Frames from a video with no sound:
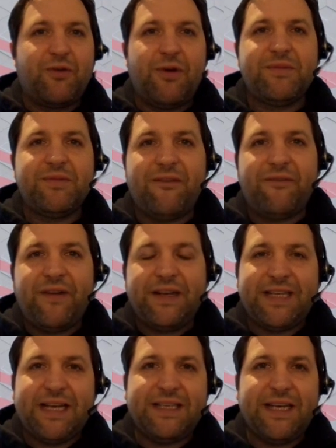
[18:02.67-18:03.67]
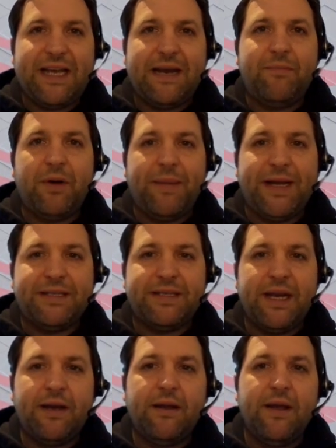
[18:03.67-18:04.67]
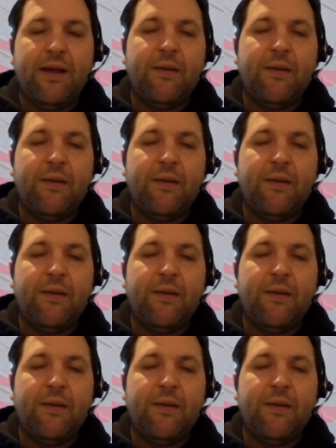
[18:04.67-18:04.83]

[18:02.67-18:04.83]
Crimson are fantastic at implementing,